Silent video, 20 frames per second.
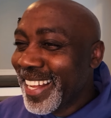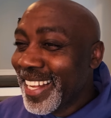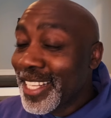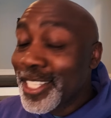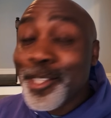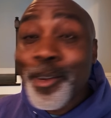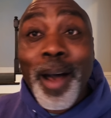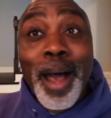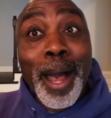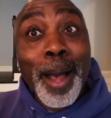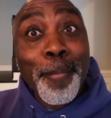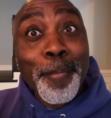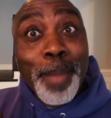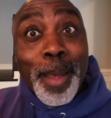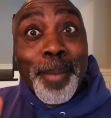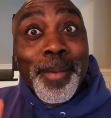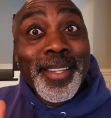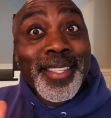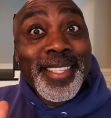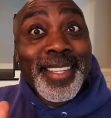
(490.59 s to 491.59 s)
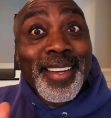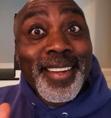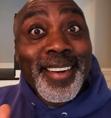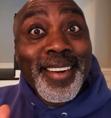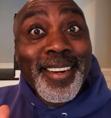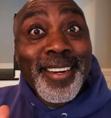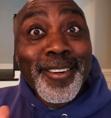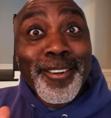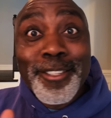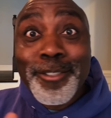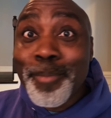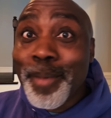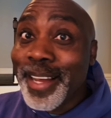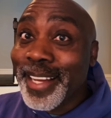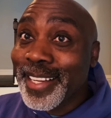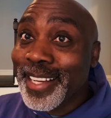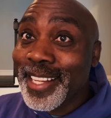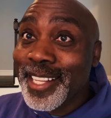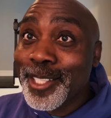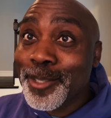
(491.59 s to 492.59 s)
So our babysitter knows my
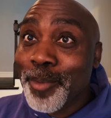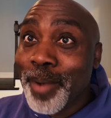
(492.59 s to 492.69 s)
kids